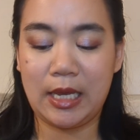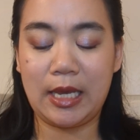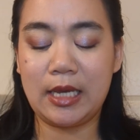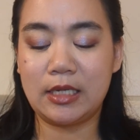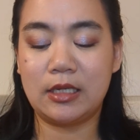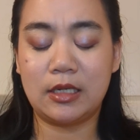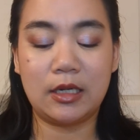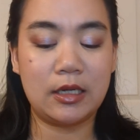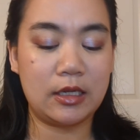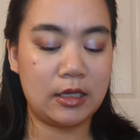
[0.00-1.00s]
And
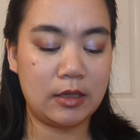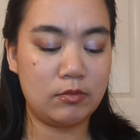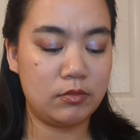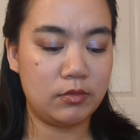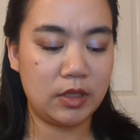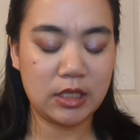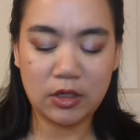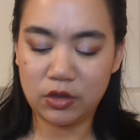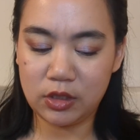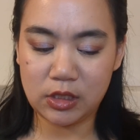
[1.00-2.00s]
is that
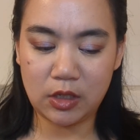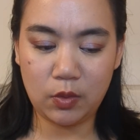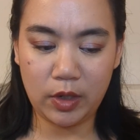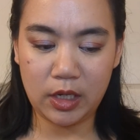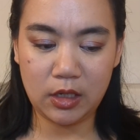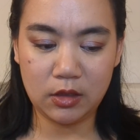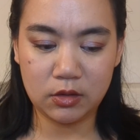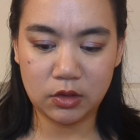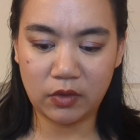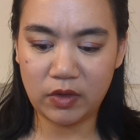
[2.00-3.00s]
a good segue?
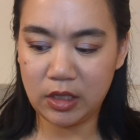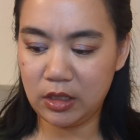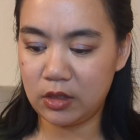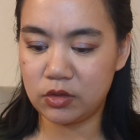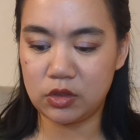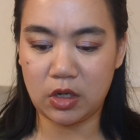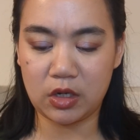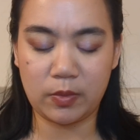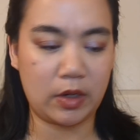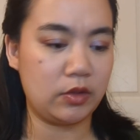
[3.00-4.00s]
Do I have anything else to talk
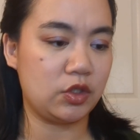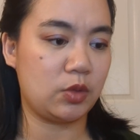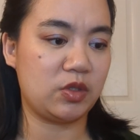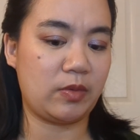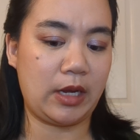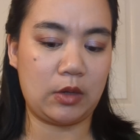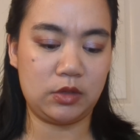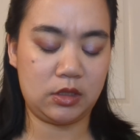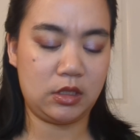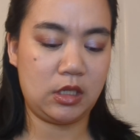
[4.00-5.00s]
about in terms of my
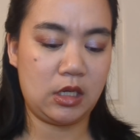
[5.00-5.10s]
outs?